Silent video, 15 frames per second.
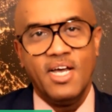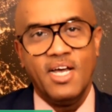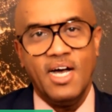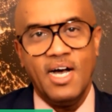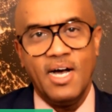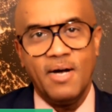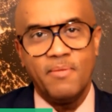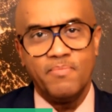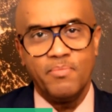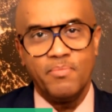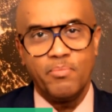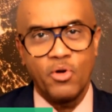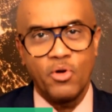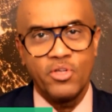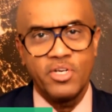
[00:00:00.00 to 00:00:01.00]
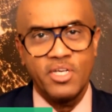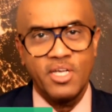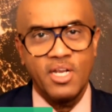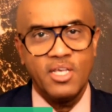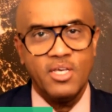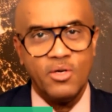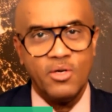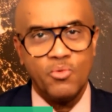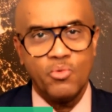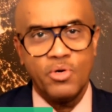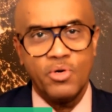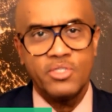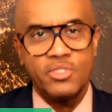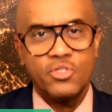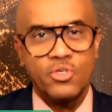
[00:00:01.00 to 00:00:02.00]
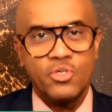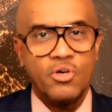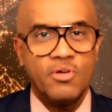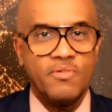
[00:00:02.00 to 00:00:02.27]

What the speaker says: politically, what sort